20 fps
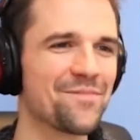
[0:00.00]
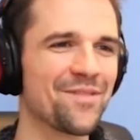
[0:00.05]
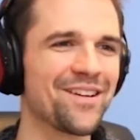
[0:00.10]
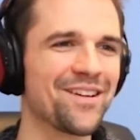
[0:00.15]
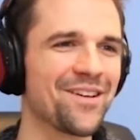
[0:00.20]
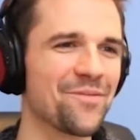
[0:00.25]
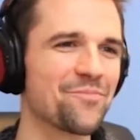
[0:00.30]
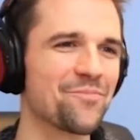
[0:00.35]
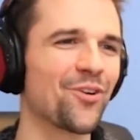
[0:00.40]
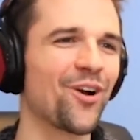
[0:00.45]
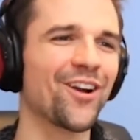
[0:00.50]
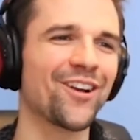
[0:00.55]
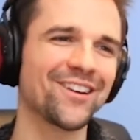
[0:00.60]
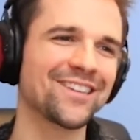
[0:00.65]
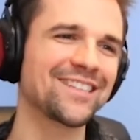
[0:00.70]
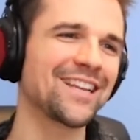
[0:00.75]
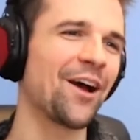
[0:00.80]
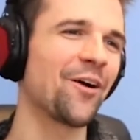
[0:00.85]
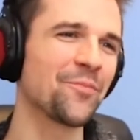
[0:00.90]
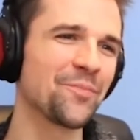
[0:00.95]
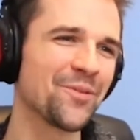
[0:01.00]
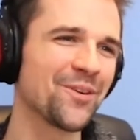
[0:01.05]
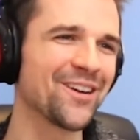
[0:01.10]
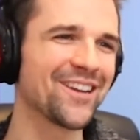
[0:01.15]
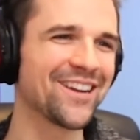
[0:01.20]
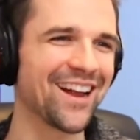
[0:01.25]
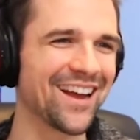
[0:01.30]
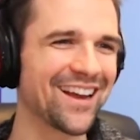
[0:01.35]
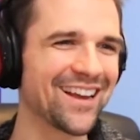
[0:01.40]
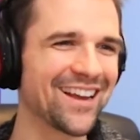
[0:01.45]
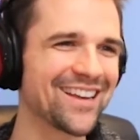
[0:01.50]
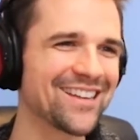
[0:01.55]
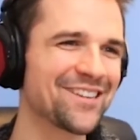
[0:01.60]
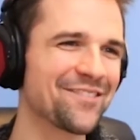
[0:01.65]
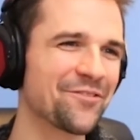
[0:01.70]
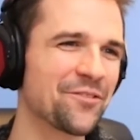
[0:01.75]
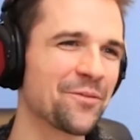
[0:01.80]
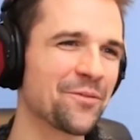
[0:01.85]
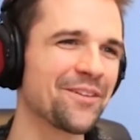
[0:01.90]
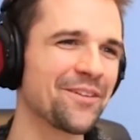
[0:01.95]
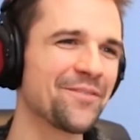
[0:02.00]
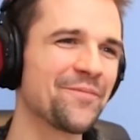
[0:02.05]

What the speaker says: product output, I guess, if you will?